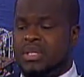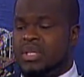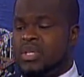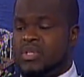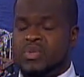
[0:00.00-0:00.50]

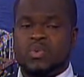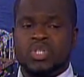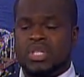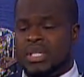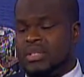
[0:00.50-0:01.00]

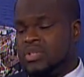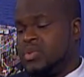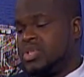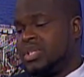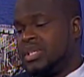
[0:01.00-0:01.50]

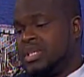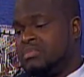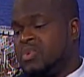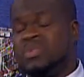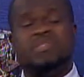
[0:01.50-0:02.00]
socially
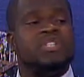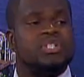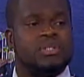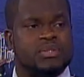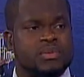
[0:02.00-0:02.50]

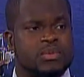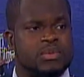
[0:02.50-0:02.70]
motivational tool,